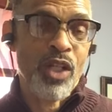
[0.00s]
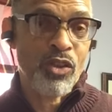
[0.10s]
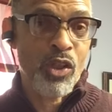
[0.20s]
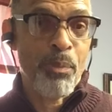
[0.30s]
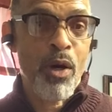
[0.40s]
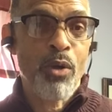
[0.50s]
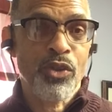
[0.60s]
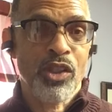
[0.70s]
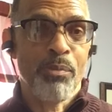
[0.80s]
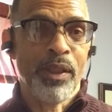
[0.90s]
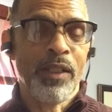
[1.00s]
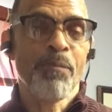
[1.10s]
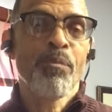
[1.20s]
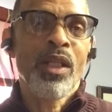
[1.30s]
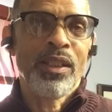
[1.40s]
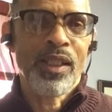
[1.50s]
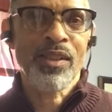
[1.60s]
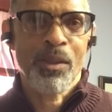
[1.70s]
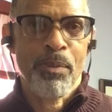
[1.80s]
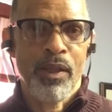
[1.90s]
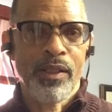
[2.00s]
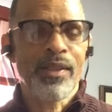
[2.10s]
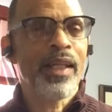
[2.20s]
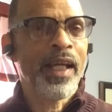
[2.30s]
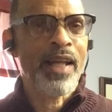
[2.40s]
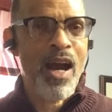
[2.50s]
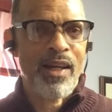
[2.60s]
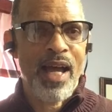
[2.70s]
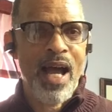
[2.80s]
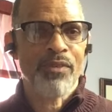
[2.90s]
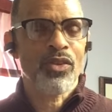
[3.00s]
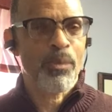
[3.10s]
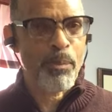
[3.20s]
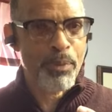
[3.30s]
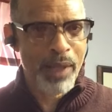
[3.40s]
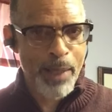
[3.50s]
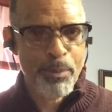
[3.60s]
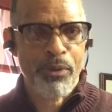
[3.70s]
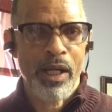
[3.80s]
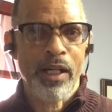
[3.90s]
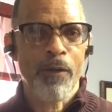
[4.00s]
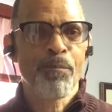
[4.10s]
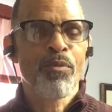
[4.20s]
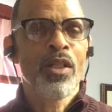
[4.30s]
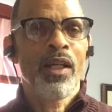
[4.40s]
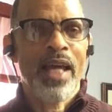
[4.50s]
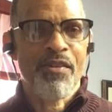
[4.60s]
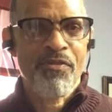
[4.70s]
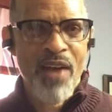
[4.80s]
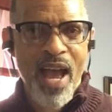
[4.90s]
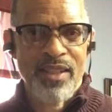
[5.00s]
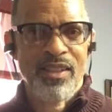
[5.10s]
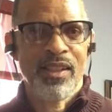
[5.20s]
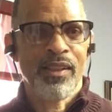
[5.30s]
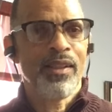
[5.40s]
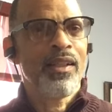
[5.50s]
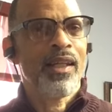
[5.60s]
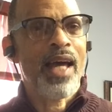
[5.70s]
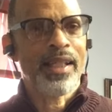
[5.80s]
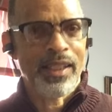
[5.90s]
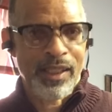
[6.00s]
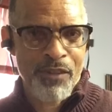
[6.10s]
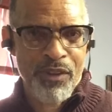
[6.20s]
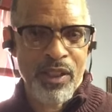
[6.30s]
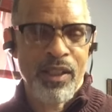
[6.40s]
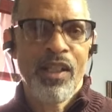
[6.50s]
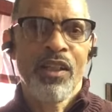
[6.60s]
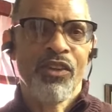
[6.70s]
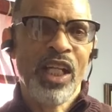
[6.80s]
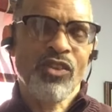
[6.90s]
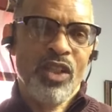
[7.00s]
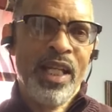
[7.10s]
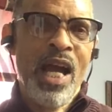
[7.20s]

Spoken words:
supposed to be disciplines in our lives, like prayer, like fasting, like giving. These are the